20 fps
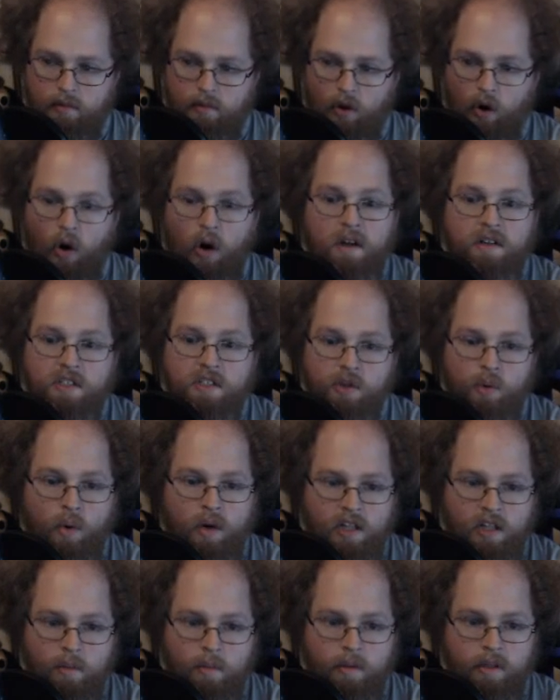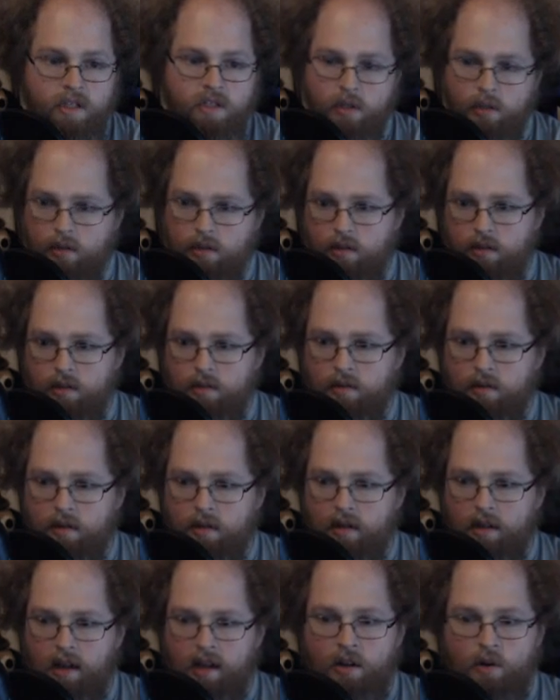onto one of the bleachers,
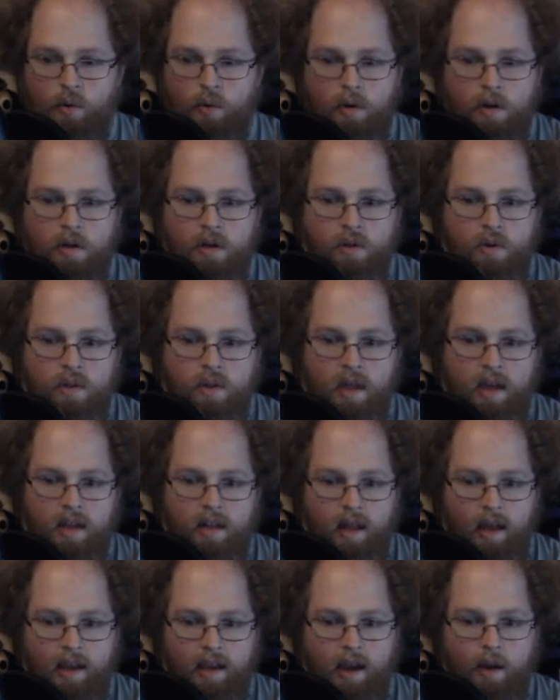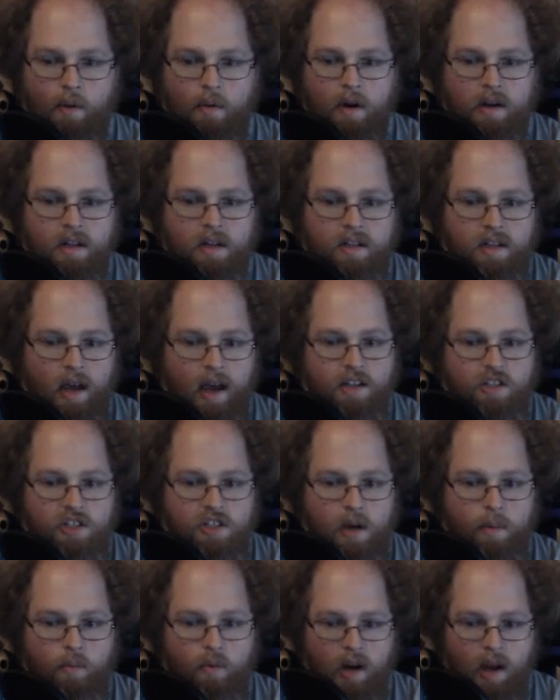and in order to do that, like I run and I
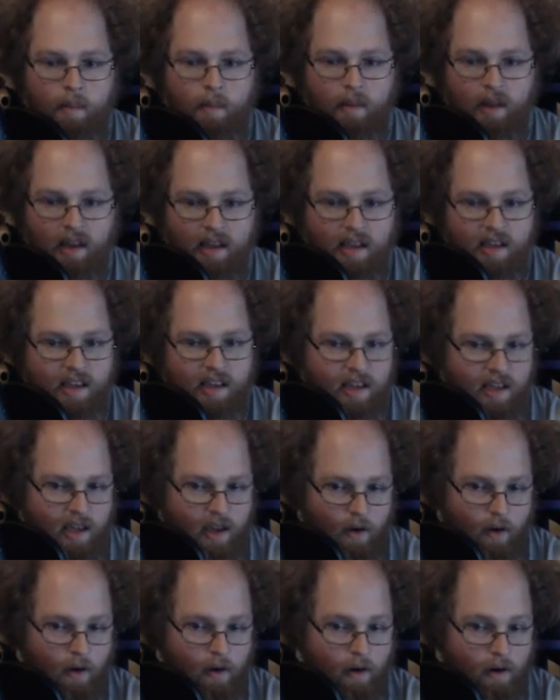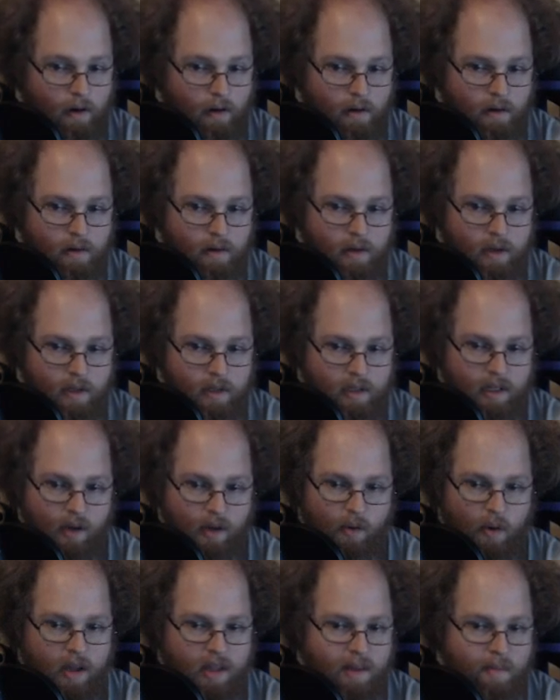jump when I'm like here, like
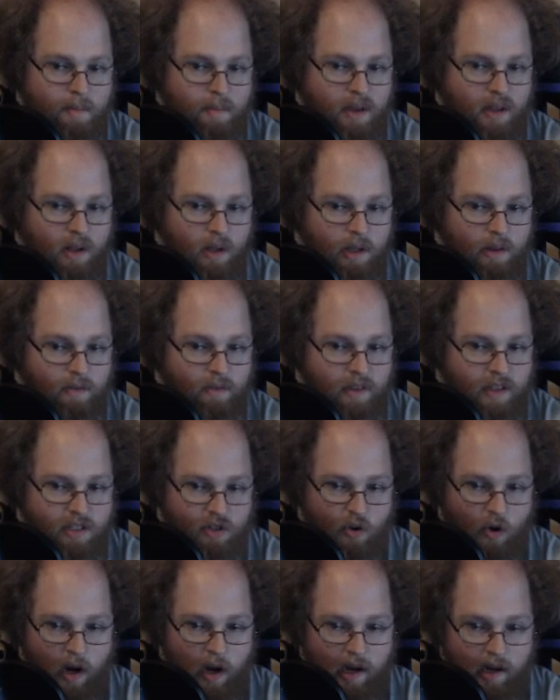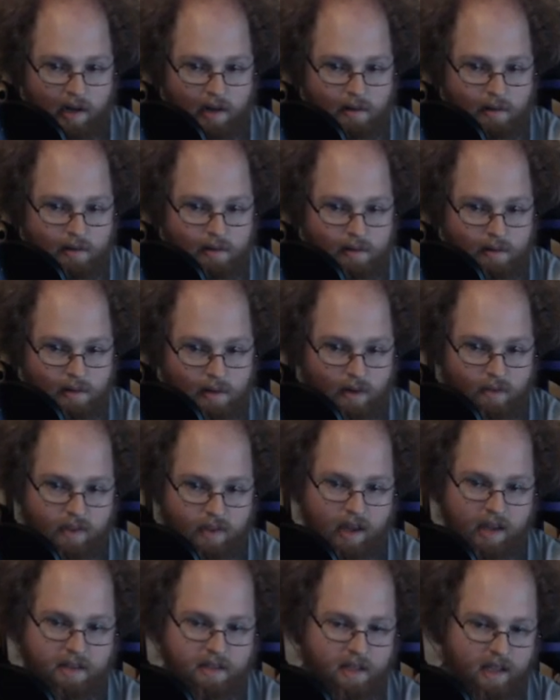right in the middle of this grate of
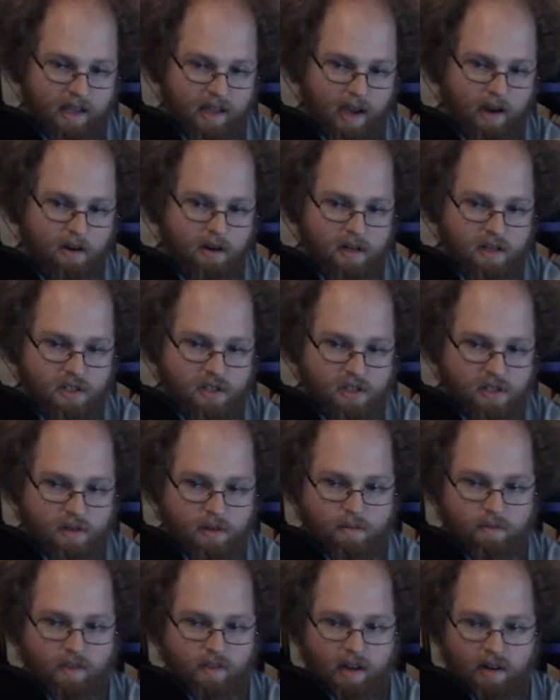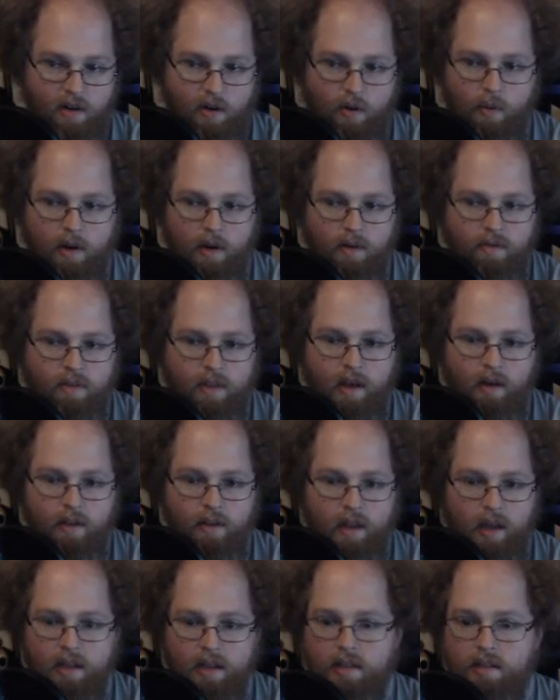that like air conditioner vent or whatever the hell
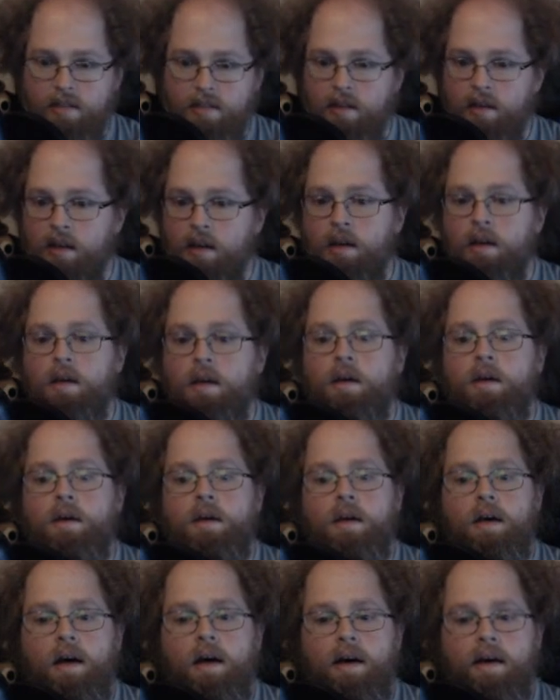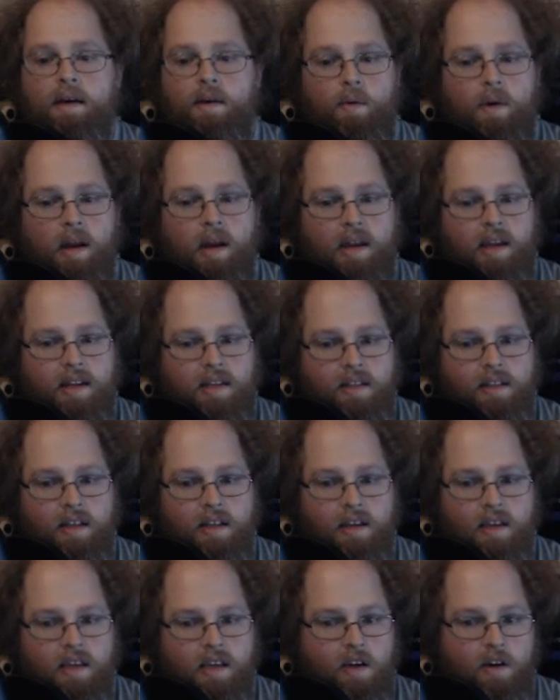that is. Like when I get to
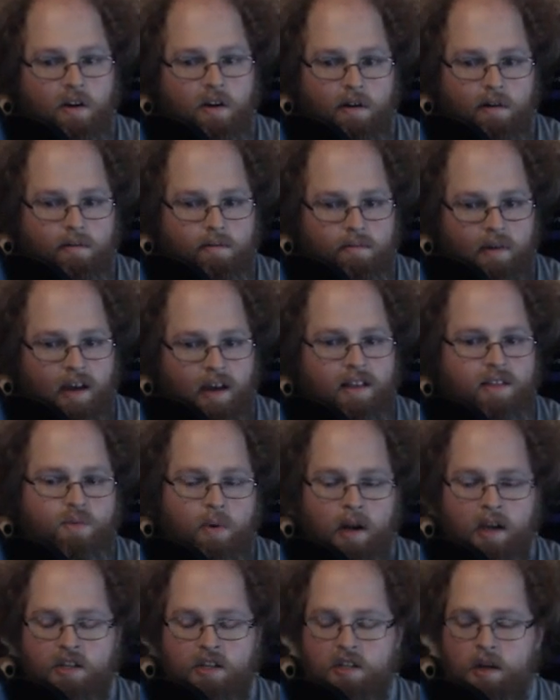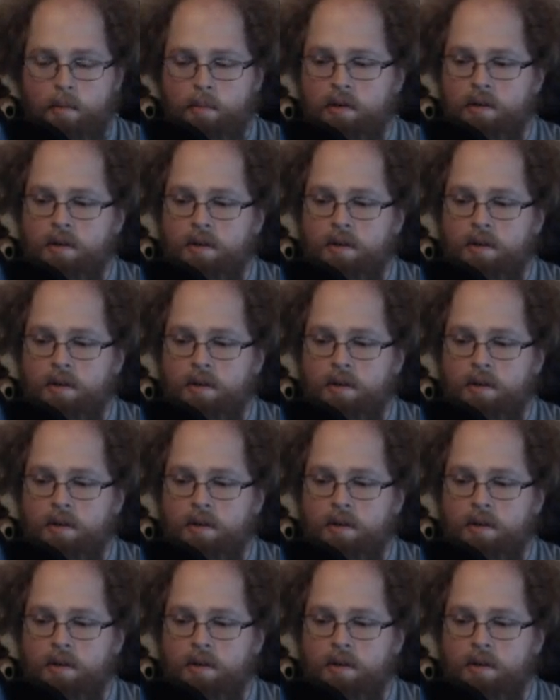like here, that's when I jump.